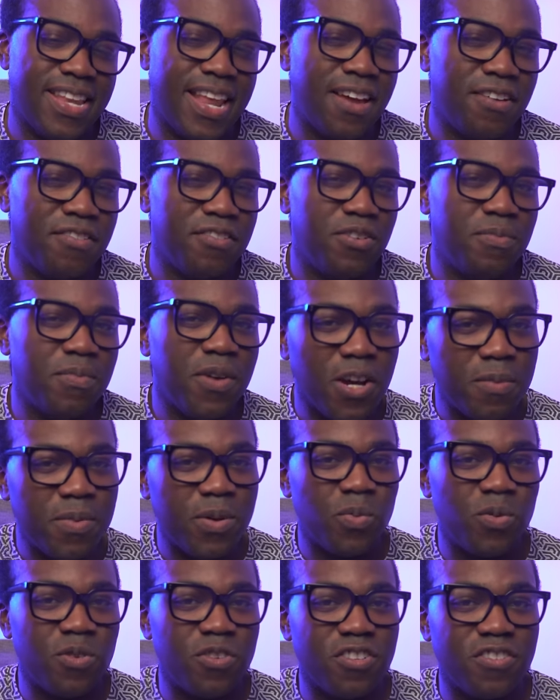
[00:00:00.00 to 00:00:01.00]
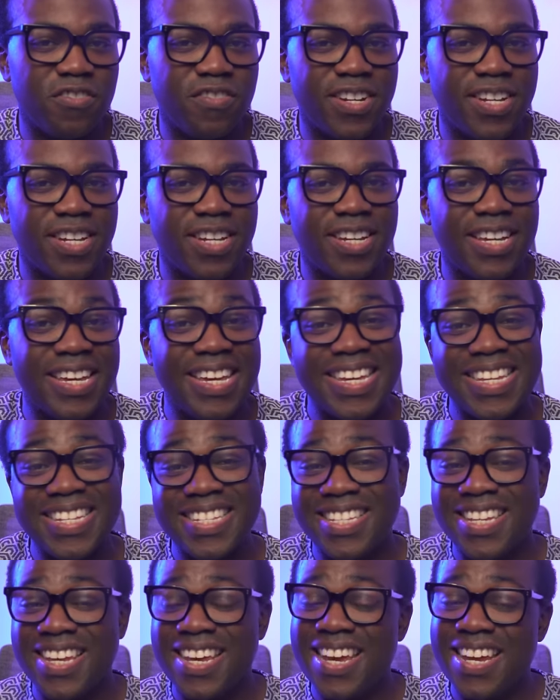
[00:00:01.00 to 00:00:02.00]
Now you might be wondering,
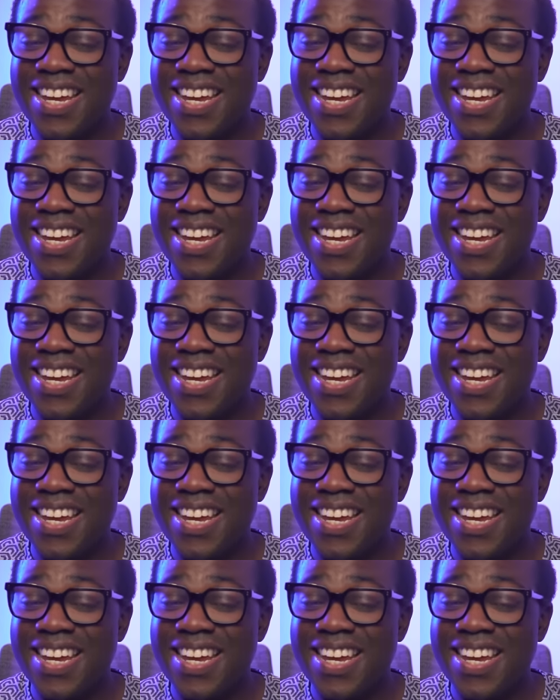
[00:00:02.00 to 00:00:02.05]
is there